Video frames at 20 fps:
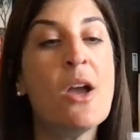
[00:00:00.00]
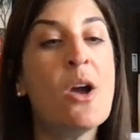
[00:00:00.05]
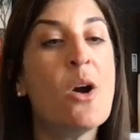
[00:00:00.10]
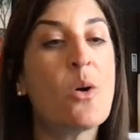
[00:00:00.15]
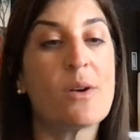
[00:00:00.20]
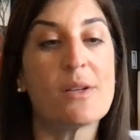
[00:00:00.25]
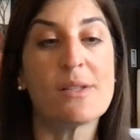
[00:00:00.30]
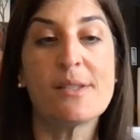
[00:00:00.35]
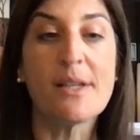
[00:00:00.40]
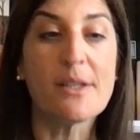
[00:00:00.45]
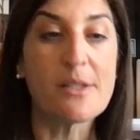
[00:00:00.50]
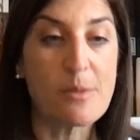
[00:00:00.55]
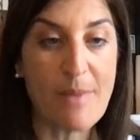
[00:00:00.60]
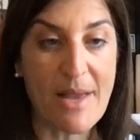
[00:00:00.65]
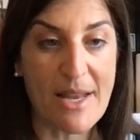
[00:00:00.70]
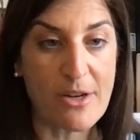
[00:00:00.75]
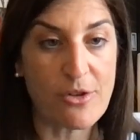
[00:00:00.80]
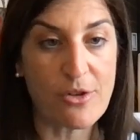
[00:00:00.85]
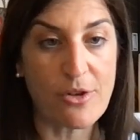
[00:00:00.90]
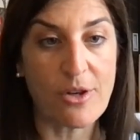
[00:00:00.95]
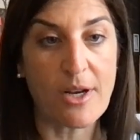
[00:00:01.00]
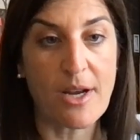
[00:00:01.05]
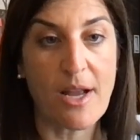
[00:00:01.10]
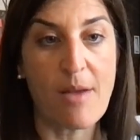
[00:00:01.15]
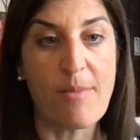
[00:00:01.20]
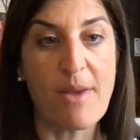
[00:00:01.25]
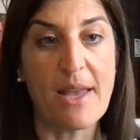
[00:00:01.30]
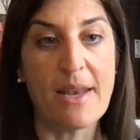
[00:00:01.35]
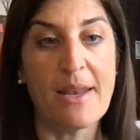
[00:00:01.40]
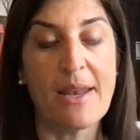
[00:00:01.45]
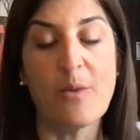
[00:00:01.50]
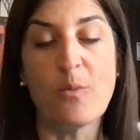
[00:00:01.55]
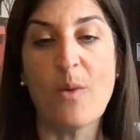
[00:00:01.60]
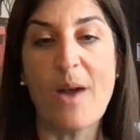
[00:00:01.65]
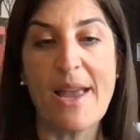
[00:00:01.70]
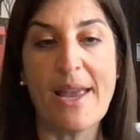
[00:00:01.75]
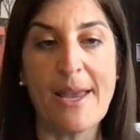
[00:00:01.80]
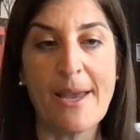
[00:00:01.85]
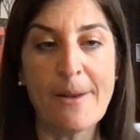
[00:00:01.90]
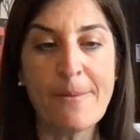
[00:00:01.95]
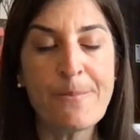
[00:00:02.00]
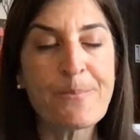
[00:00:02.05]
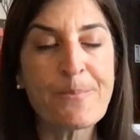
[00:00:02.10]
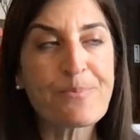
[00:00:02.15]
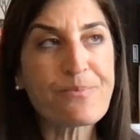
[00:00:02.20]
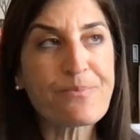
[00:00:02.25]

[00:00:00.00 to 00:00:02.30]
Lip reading: or a sales manager to come in and weigh in.